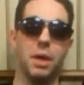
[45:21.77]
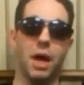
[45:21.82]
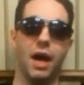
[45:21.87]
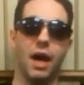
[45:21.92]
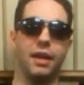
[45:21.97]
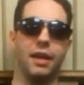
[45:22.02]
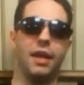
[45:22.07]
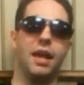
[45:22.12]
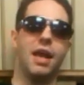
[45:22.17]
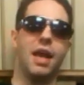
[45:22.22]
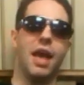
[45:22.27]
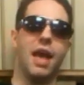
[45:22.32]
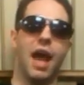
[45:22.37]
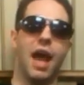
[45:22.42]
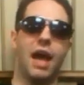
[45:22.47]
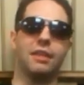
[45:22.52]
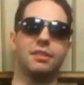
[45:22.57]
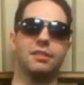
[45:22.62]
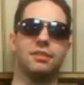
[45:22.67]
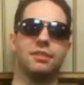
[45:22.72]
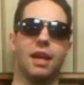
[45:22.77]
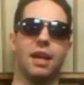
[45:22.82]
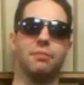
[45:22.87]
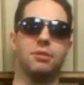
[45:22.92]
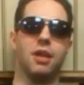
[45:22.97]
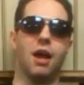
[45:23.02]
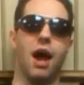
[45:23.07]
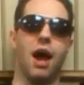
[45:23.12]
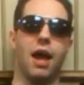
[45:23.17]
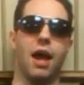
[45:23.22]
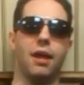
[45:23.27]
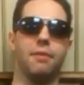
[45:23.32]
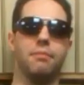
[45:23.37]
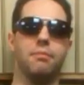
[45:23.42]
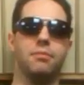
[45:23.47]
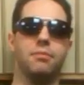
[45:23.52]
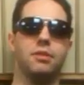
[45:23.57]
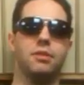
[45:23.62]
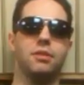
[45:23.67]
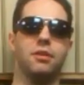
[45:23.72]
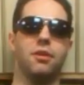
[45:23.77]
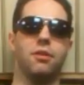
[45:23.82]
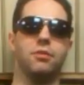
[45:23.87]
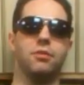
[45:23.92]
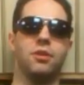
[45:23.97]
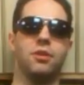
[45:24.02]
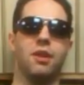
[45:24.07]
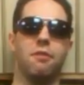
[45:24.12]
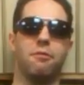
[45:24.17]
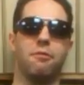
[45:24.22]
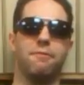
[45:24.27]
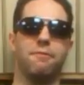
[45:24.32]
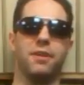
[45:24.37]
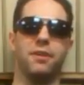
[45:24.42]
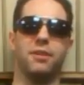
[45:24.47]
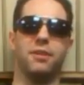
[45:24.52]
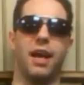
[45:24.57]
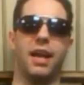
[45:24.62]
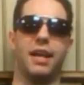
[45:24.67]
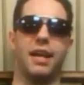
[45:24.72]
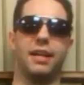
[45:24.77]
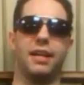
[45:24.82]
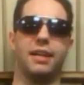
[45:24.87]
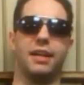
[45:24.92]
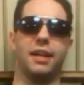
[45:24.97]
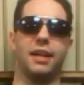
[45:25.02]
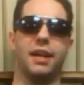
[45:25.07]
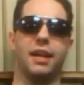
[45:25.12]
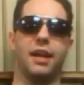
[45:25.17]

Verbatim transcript: But at the same time, you know, you never feel like